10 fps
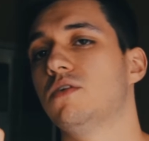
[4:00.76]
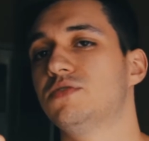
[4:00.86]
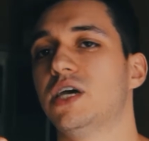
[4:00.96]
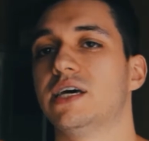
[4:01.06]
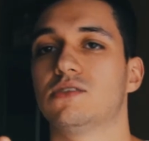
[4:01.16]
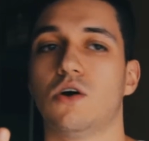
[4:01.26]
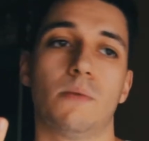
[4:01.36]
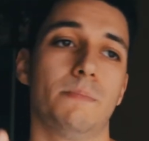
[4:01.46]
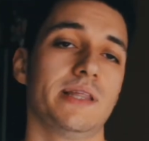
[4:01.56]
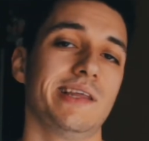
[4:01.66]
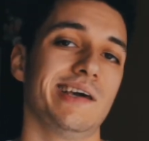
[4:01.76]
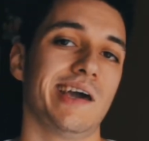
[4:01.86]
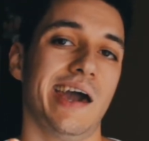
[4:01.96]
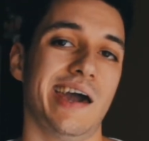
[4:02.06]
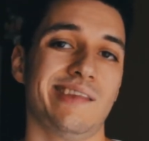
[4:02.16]
of chest on
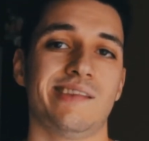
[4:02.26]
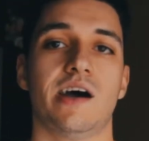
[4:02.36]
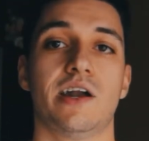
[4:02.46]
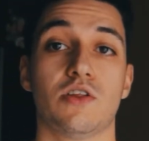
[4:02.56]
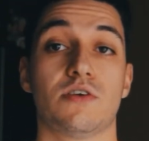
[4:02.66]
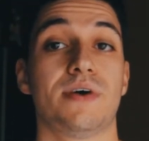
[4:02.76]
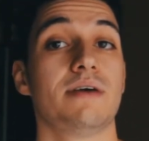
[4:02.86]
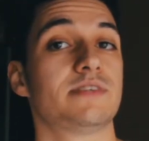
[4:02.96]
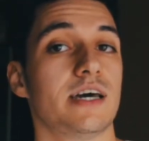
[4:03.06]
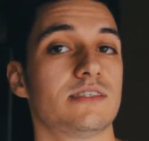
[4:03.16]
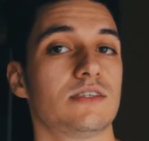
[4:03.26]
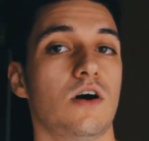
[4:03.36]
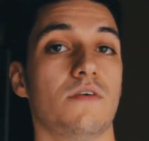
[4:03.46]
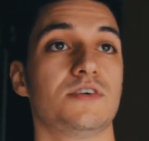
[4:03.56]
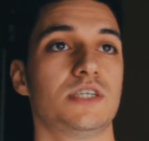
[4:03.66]
Monday and another 5 sets
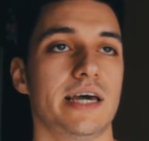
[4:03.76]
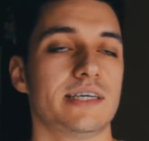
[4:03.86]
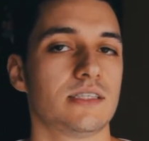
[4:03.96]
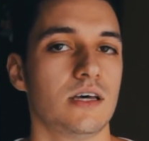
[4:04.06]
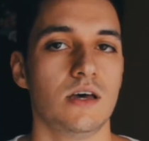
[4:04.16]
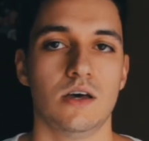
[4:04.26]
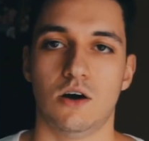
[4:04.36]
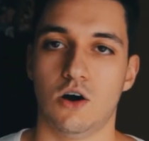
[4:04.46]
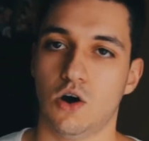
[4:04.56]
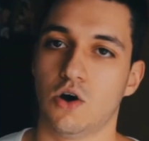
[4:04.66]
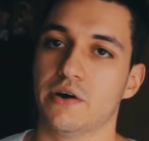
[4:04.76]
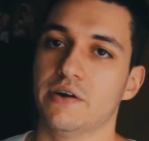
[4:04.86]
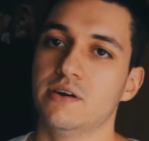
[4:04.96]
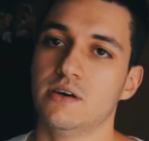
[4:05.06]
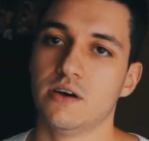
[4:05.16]
of chest on
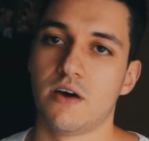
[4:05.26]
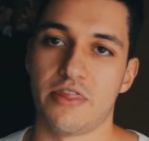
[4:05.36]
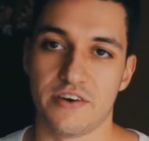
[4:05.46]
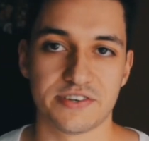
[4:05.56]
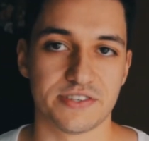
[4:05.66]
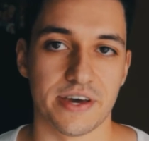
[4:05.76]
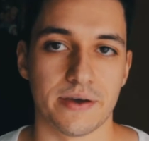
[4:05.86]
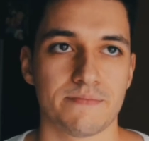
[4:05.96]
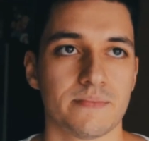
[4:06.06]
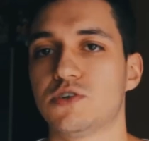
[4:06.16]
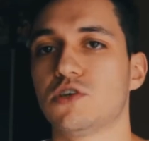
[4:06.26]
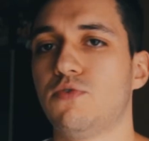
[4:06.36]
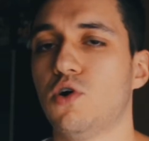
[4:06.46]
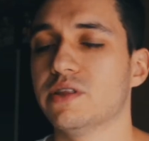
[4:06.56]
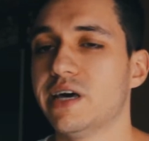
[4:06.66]
Thursday. First
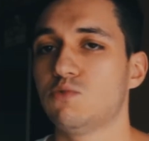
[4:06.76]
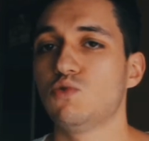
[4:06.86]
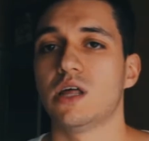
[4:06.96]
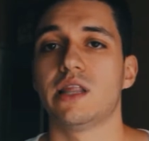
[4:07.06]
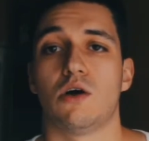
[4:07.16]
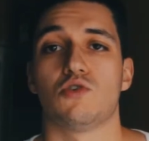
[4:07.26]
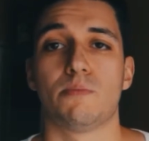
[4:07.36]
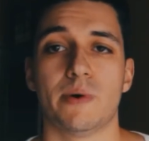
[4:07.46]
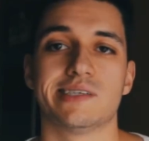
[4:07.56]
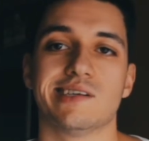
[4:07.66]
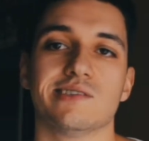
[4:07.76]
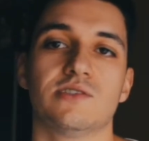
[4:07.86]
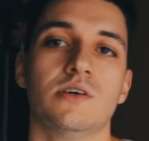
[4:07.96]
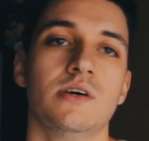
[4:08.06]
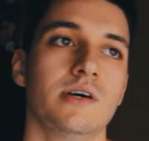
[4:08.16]
of all, that will allow your
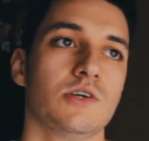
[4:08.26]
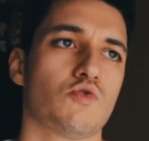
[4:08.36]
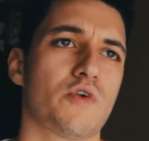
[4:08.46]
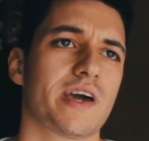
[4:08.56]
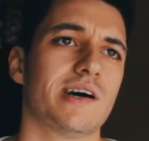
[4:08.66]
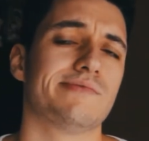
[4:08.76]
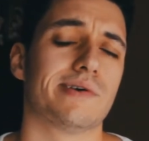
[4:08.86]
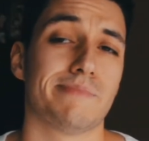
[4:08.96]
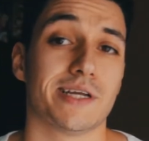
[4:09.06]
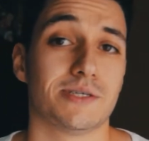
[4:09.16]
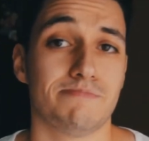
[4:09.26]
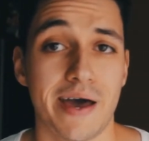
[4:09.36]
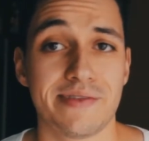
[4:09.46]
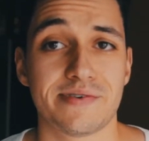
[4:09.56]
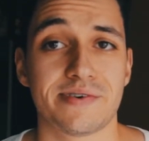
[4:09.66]
muscles to recover much
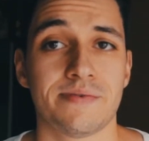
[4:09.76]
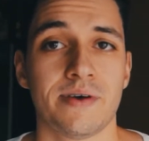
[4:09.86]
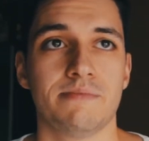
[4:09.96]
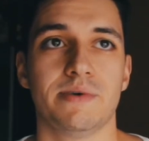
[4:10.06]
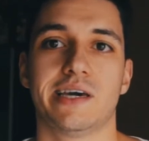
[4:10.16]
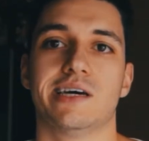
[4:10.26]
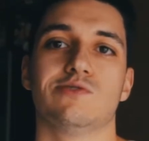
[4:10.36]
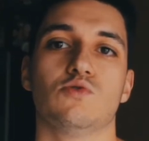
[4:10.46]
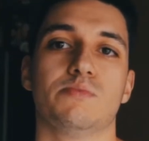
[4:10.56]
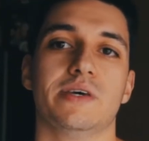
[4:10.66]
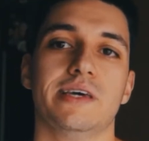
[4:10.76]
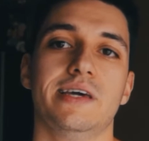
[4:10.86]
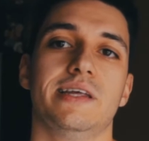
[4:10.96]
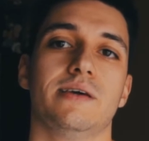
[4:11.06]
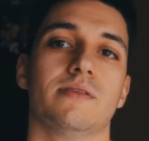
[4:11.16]
better because you'll be
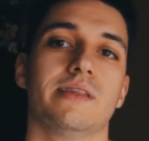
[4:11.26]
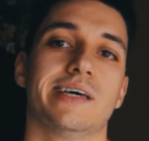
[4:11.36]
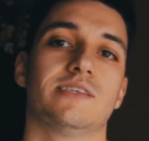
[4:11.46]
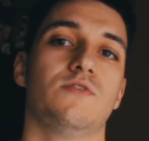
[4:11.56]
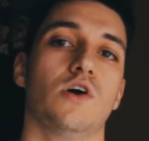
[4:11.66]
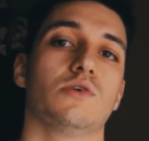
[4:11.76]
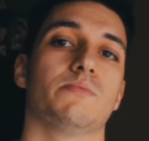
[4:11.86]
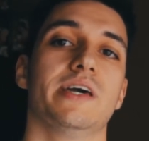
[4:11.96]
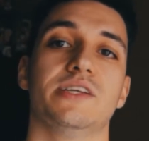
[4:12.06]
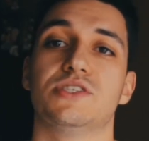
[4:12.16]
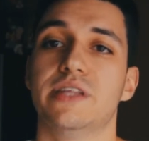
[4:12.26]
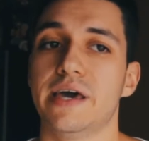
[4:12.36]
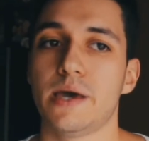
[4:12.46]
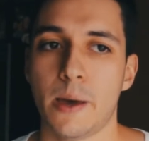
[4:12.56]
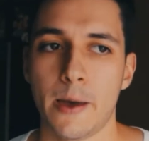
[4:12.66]
eating less volume each
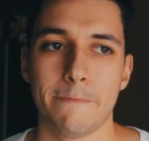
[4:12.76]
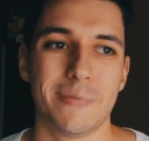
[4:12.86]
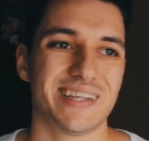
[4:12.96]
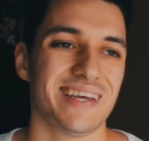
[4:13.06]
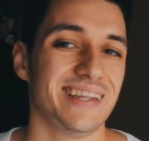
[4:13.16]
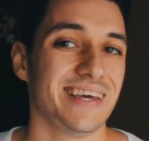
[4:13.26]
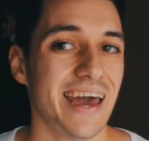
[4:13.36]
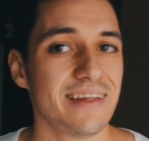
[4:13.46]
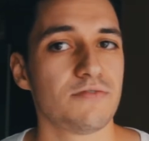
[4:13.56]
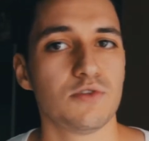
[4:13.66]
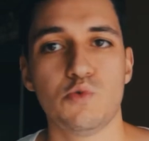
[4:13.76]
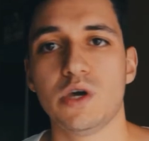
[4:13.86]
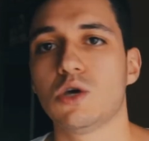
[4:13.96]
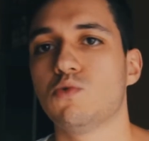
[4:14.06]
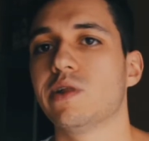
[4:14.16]
day but in the end of the
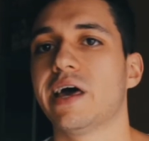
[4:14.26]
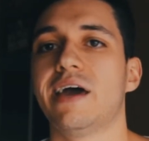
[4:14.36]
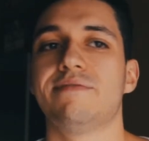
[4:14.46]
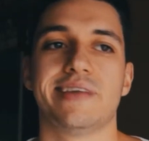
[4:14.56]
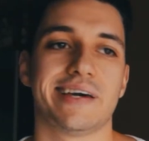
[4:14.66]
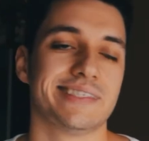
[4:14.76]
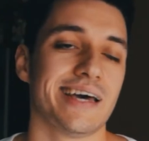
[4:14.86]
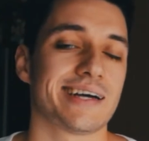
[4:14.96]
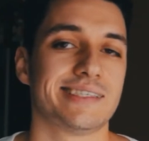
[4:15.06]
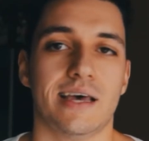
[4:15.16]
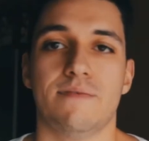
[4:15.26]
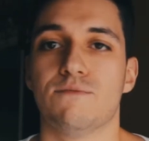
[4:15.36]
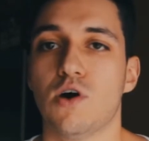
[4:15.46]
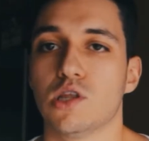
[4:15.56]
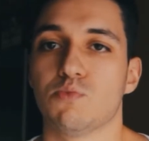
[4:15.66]
week we'll have the exact same
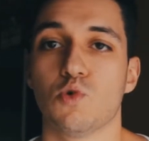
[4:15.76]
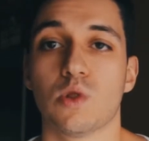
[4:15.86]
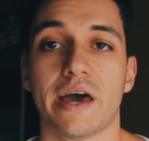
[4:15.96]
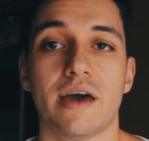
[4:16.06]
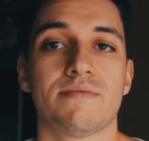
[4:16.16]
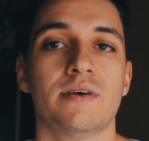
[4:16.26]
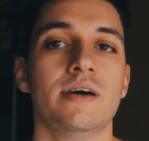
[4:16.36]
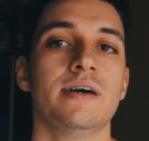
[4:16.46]
volume, we'll have